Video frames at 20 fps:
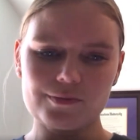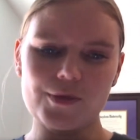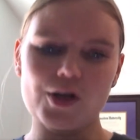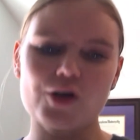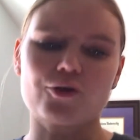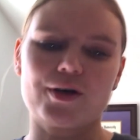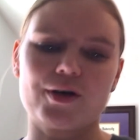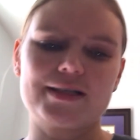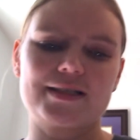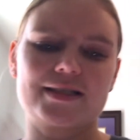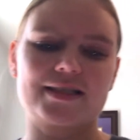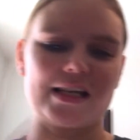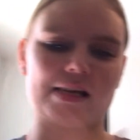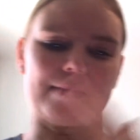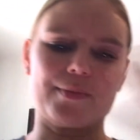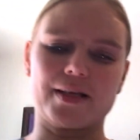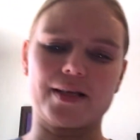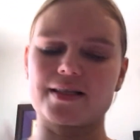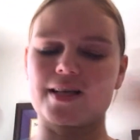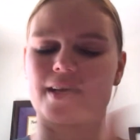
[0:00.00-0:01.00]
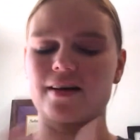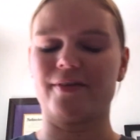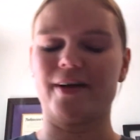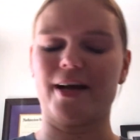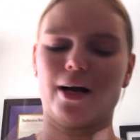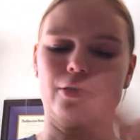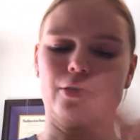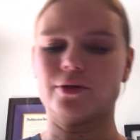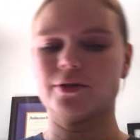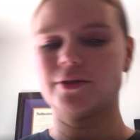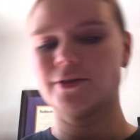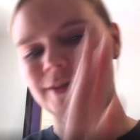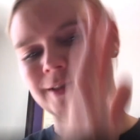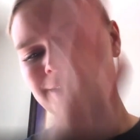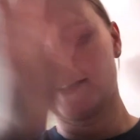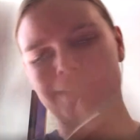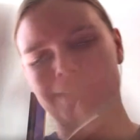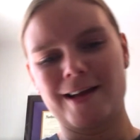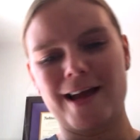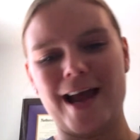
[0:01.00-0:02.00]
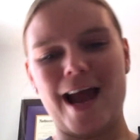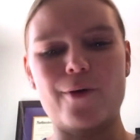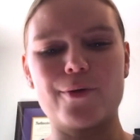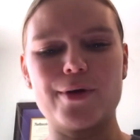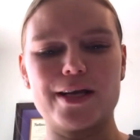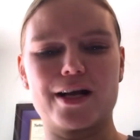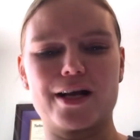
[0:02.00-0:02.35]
grand scheme, that's kind of how we